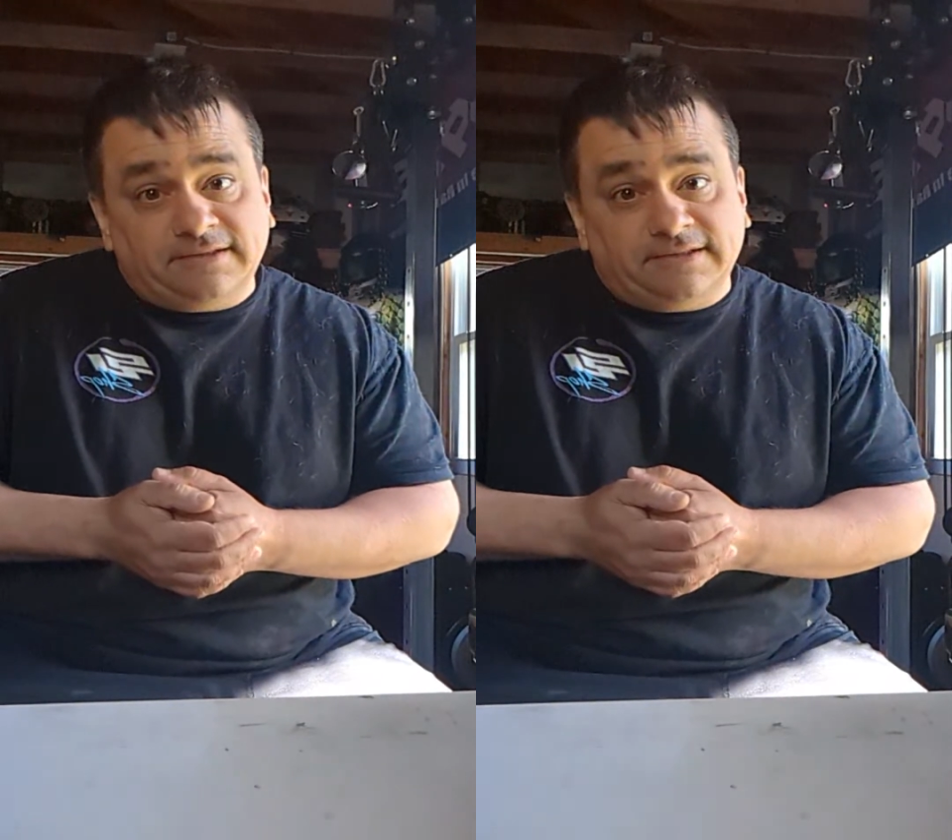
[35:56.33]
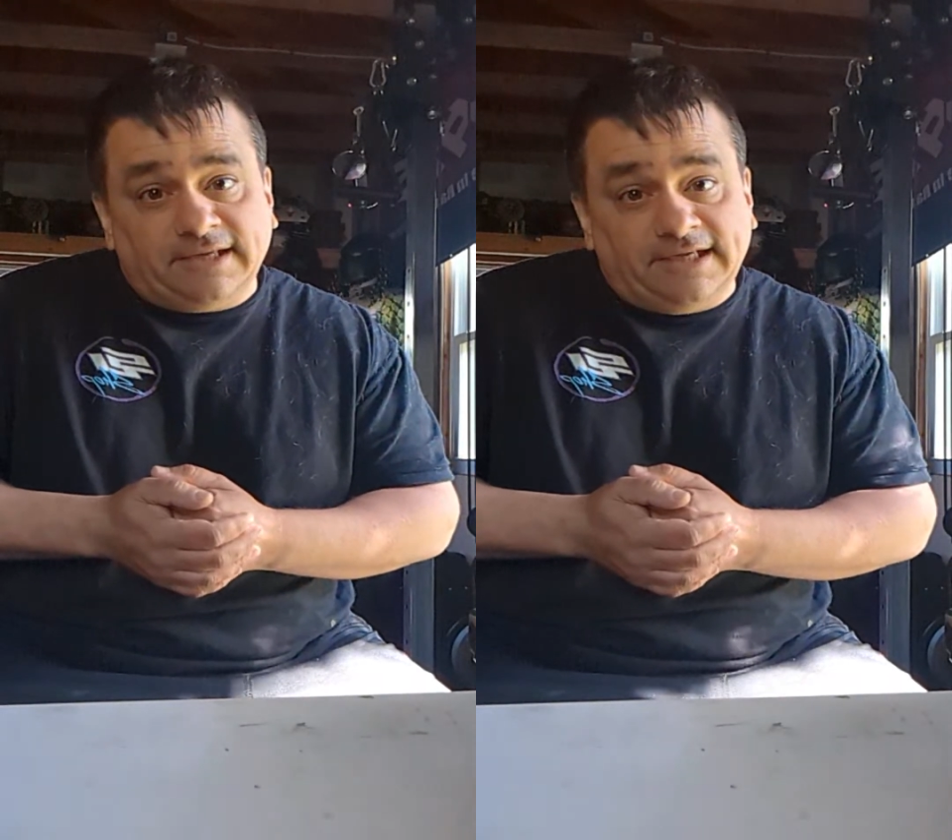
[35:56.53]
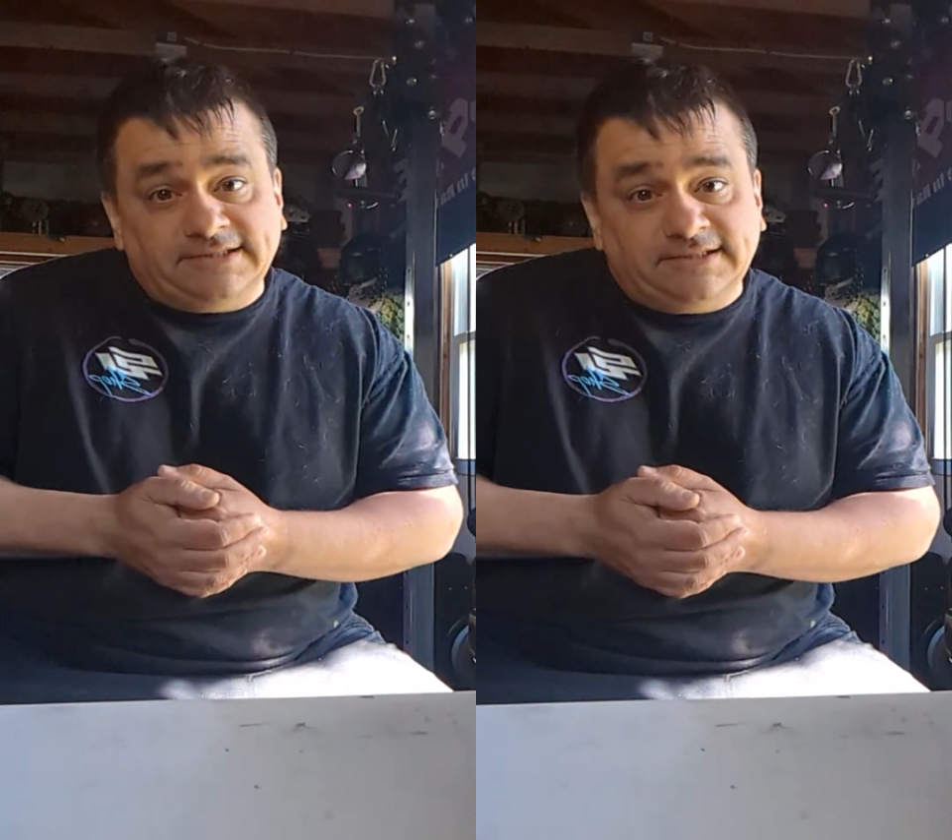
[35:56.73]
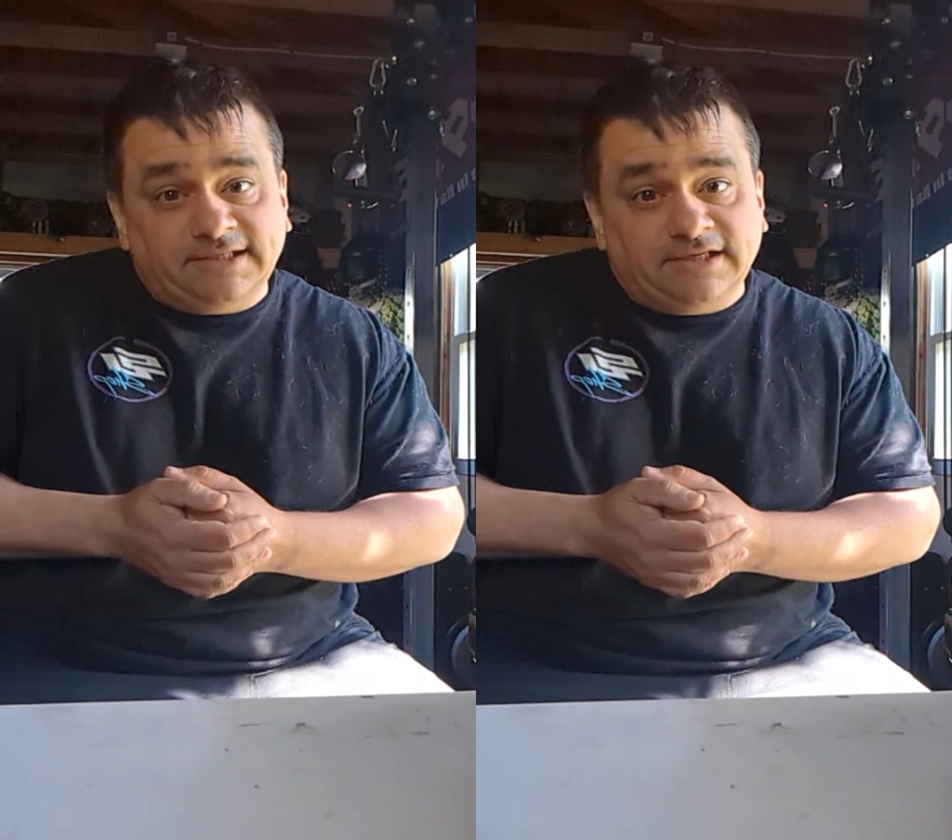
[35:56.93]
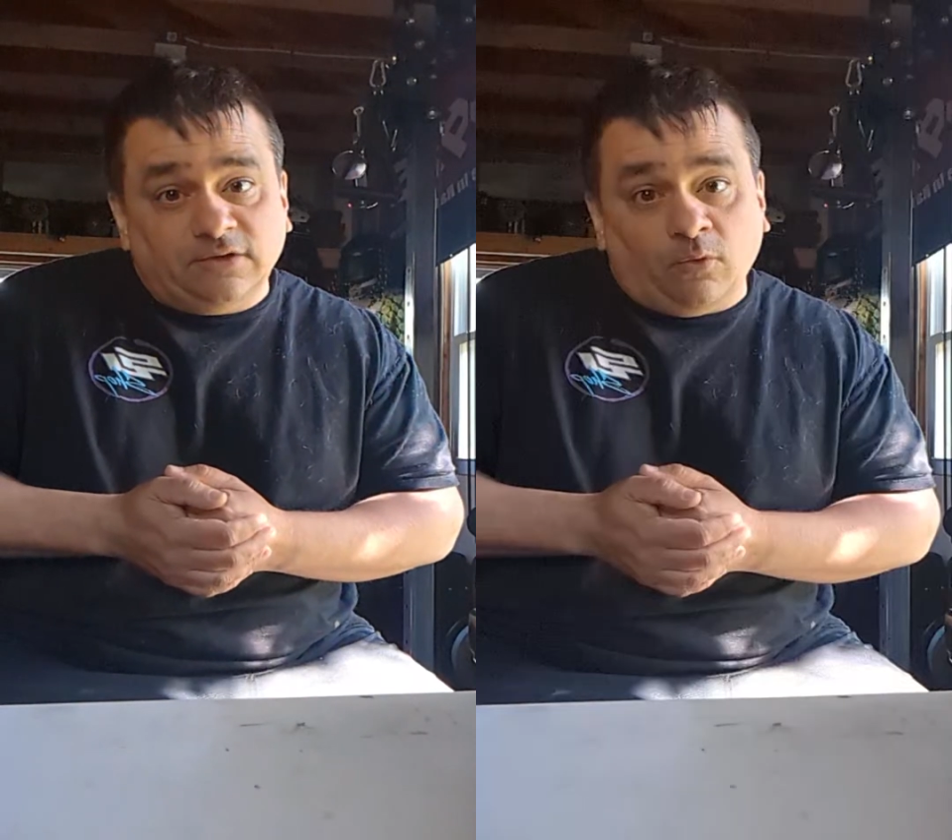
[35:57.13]
tasting
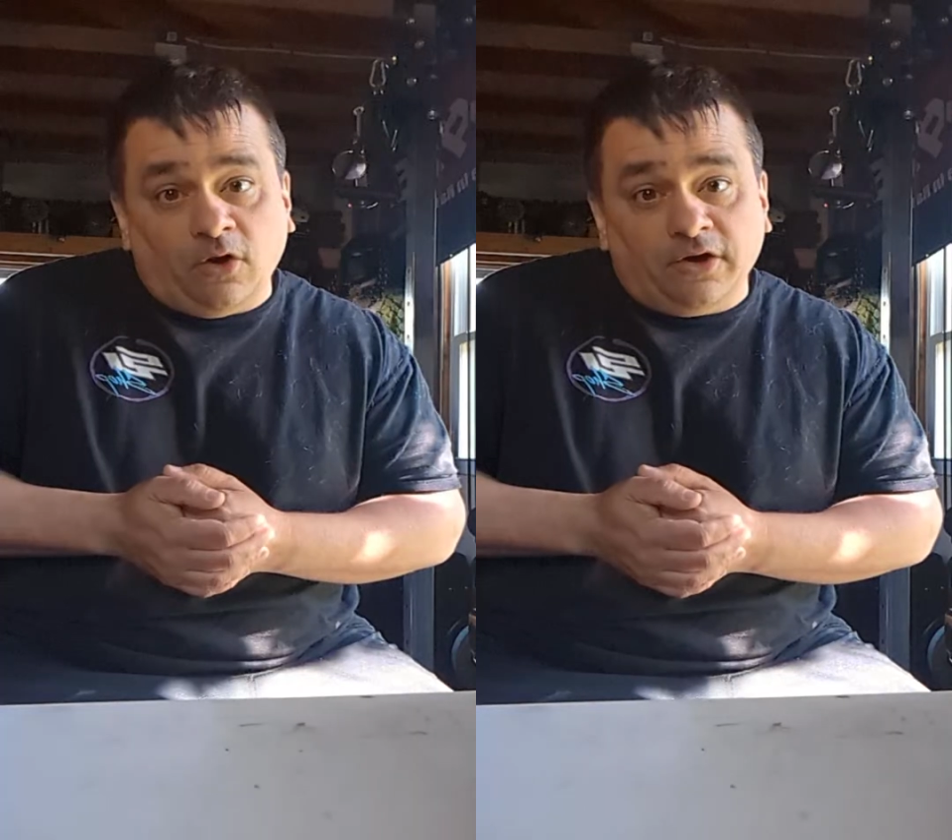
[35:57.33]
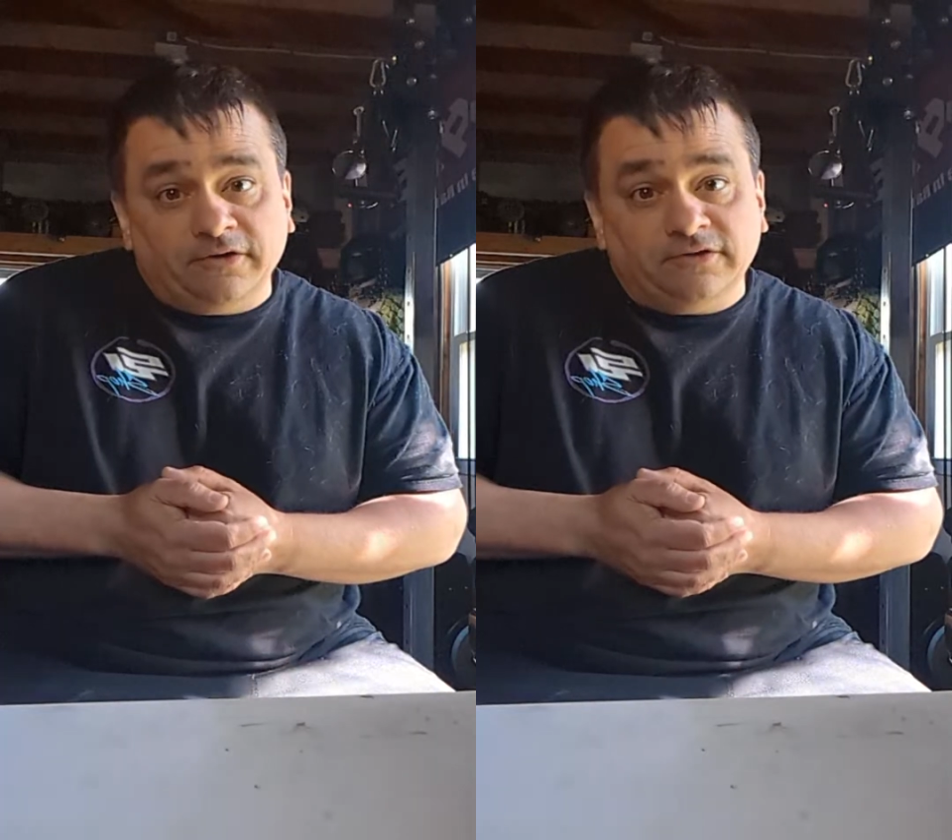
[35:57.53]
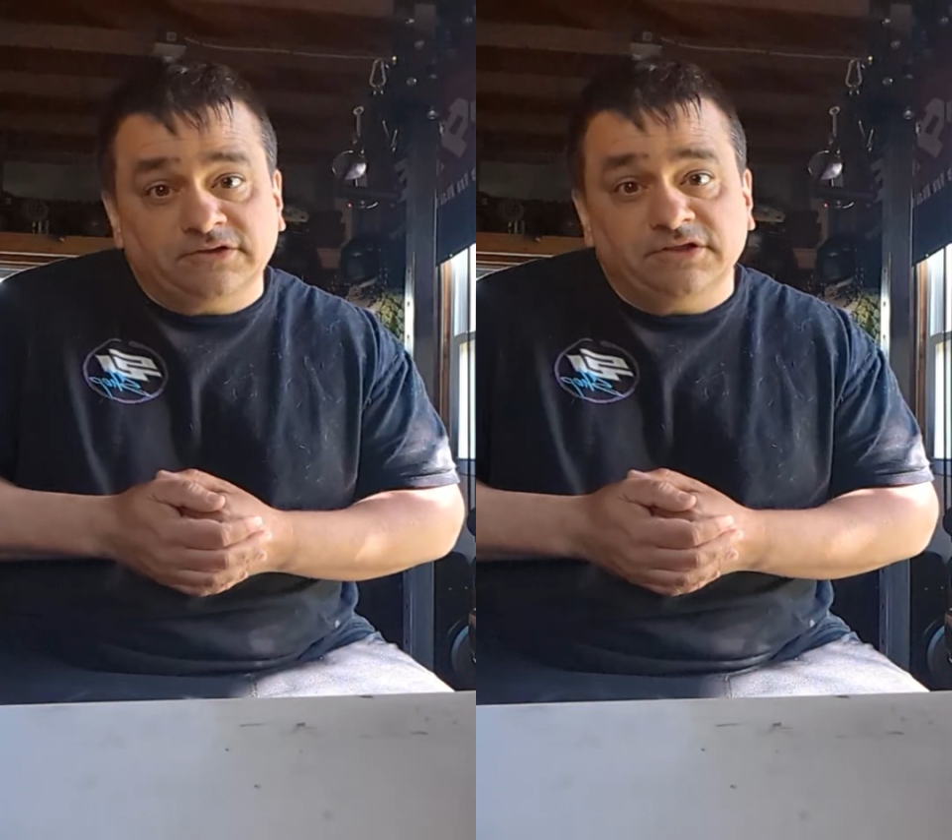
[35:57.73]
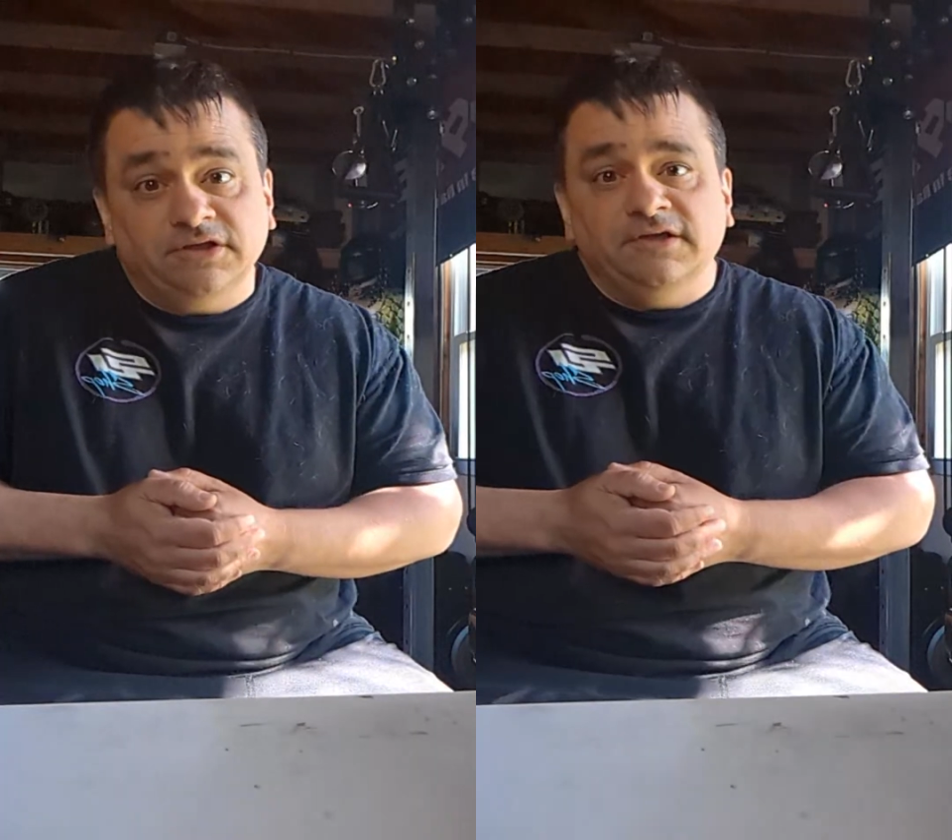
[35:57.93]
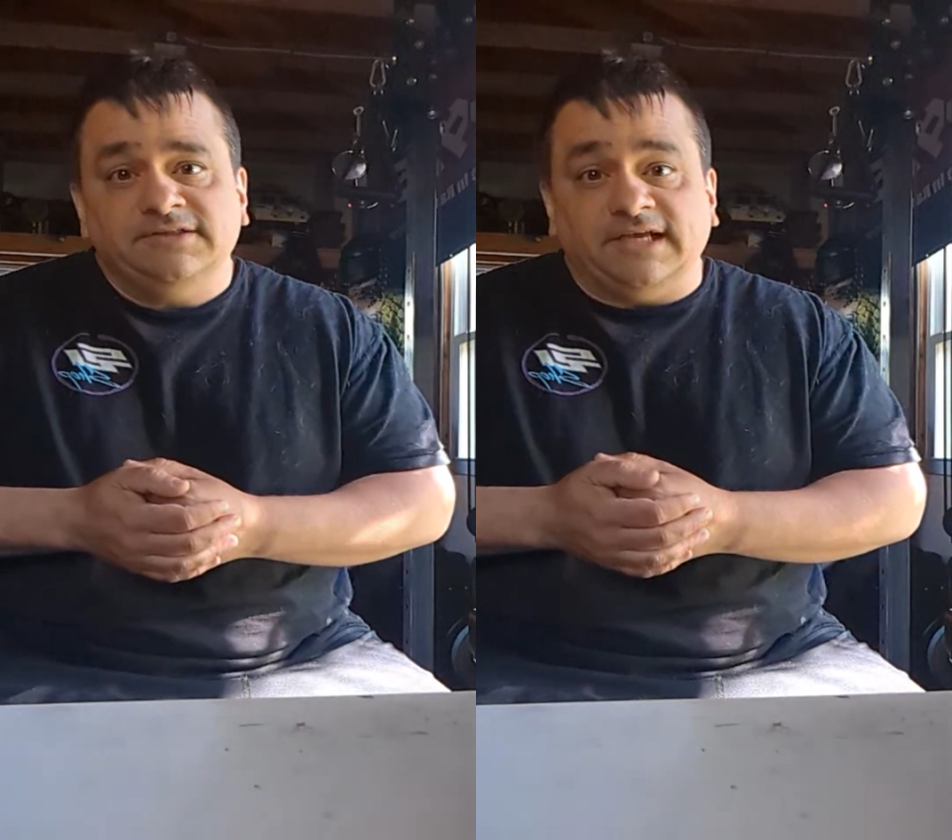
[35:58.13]
in the waters,
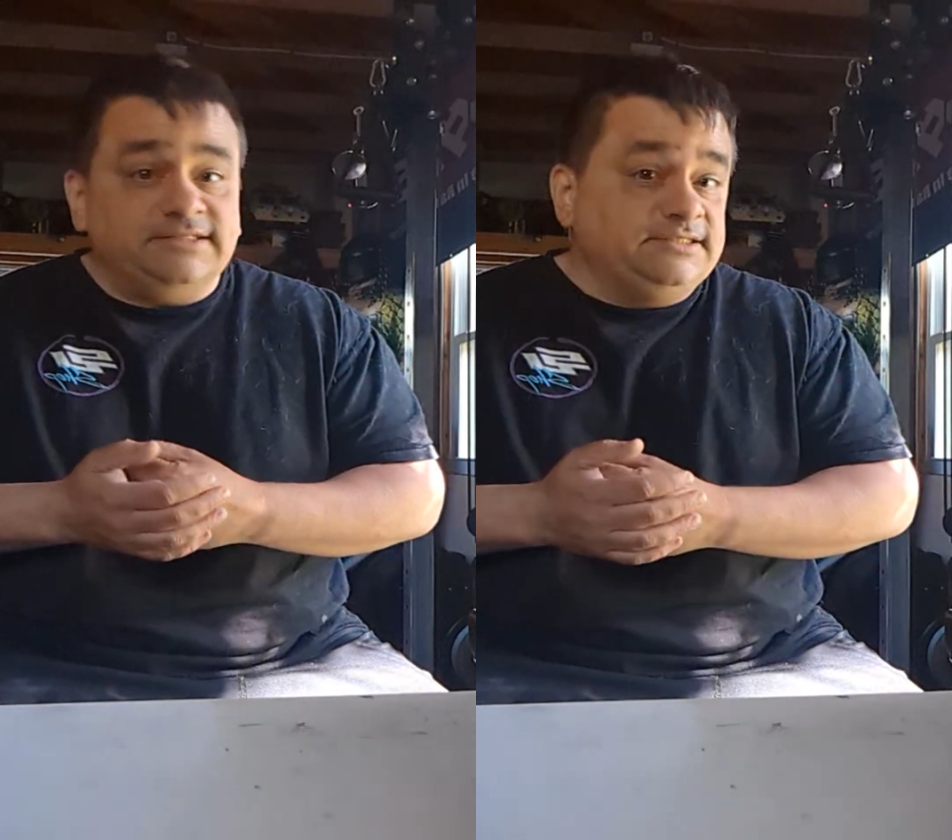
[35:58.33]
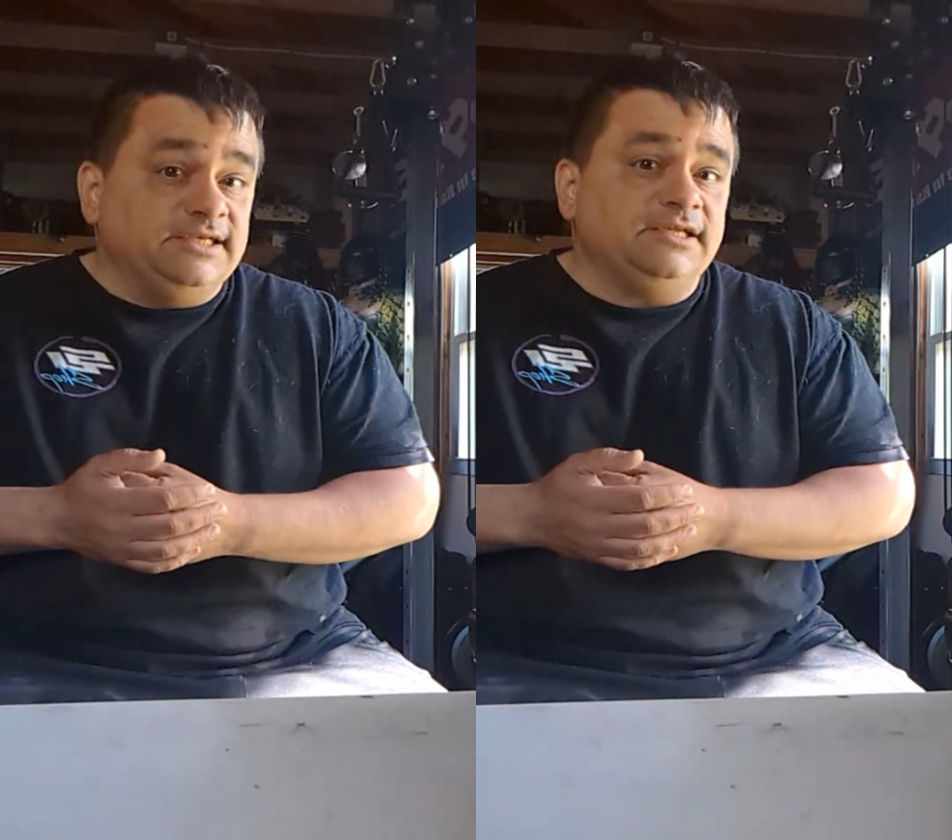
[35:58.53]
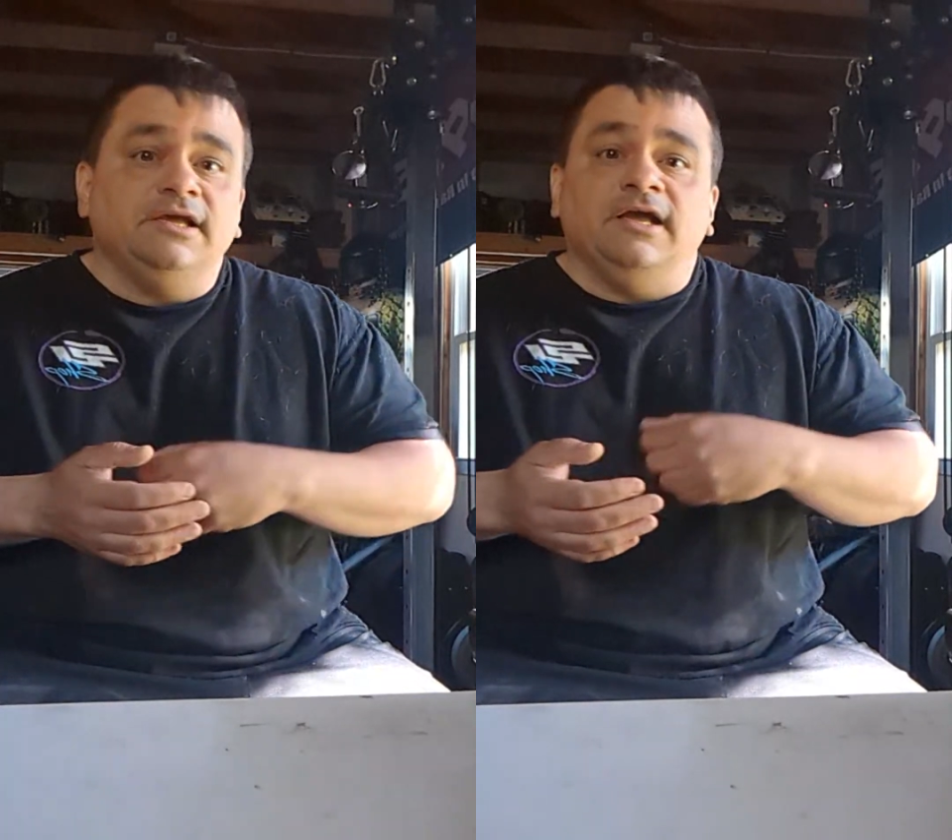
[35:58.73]
sensing,